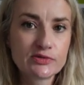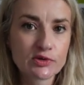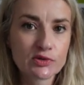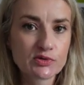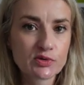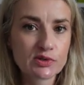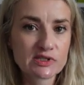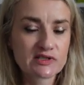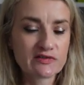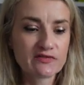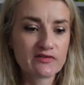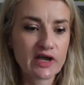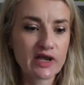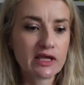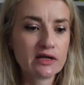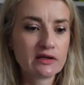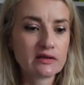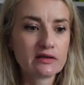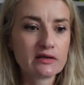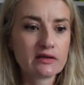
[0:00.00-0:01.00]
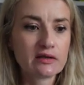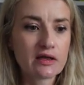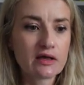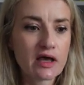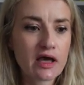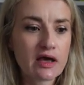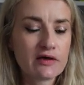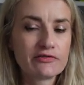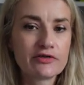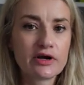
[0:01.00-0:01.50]
which was the final
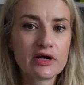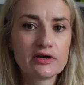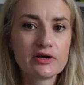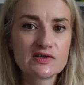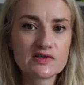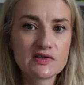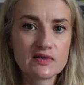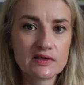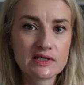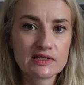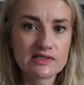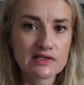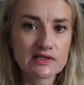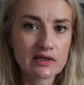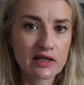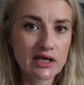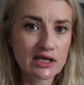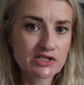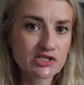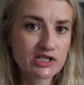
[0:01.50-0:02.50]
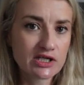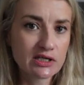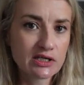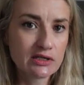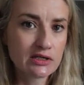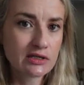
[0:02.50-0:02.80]
fragrance in this selection.